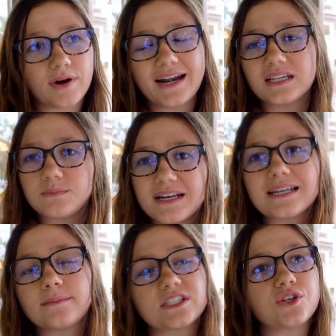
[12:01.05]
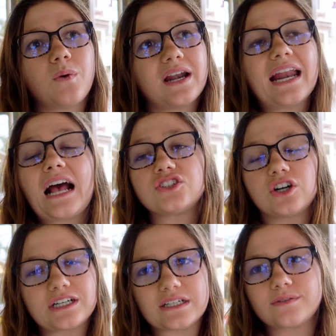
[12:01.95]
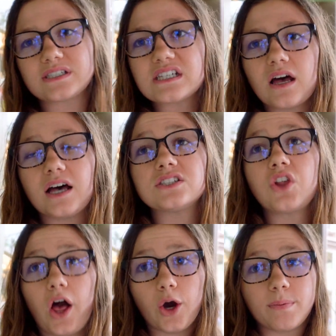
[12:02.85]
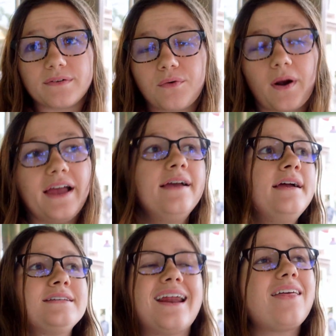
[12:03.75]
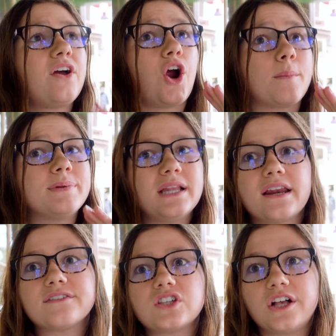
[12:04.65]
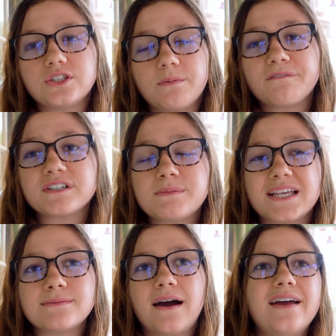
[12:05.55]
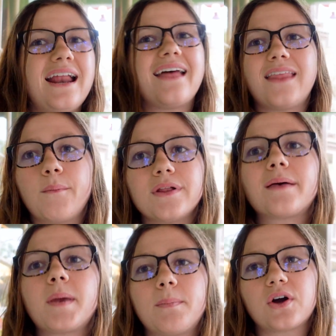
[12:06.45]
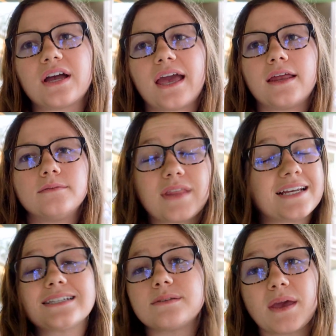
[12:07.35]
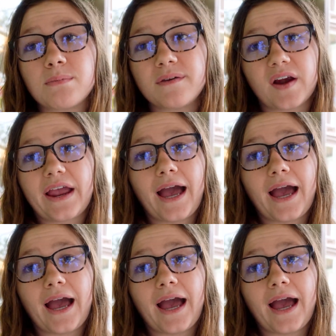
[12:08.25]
ride as many times as you wanted as long as there was a slot open for it. Today there are plenty of slots open for Space Mountain, and they won't let me book again. That doesn't make me very